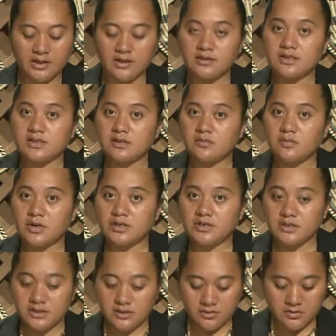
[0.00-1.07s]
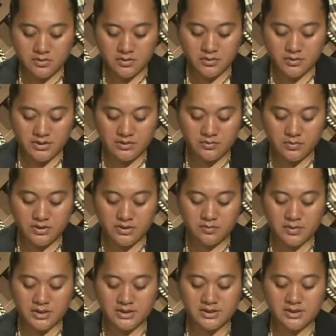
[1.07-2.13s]
The celebrations concluded with
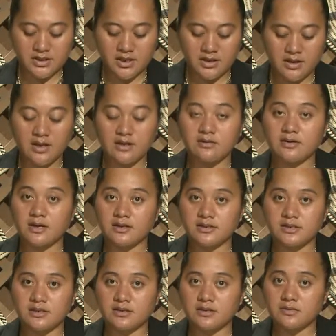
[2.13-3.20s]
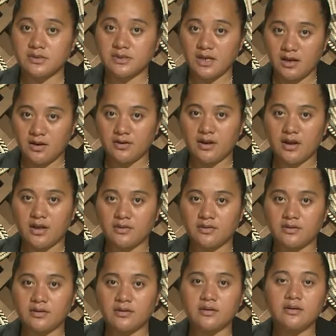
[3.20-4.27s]
much singing and dancing that was held at
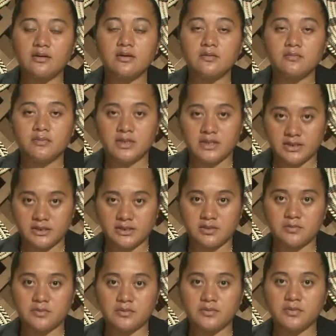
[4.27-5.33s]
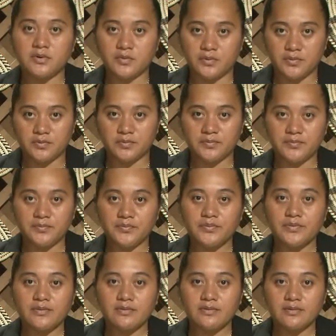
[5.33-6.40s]
the Millennium Hall.
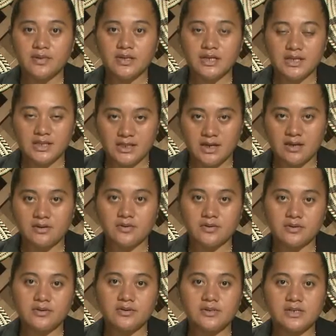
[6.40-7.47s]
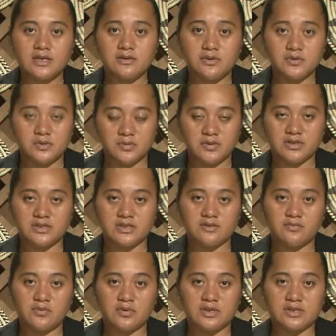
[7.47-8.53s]
That concludes our news bulletin
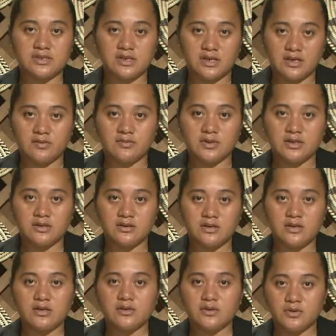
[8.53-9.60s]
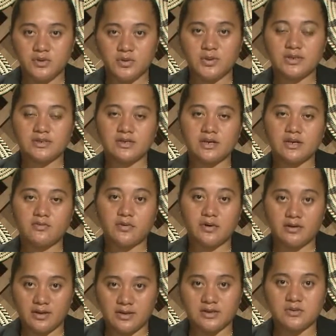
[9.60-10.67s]
for this evening. Do join us again for our
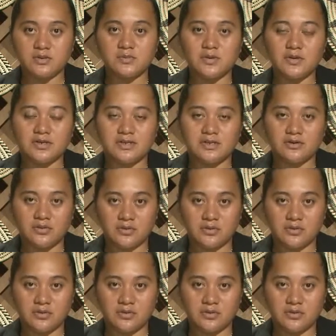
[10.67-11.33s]
next news bulletin on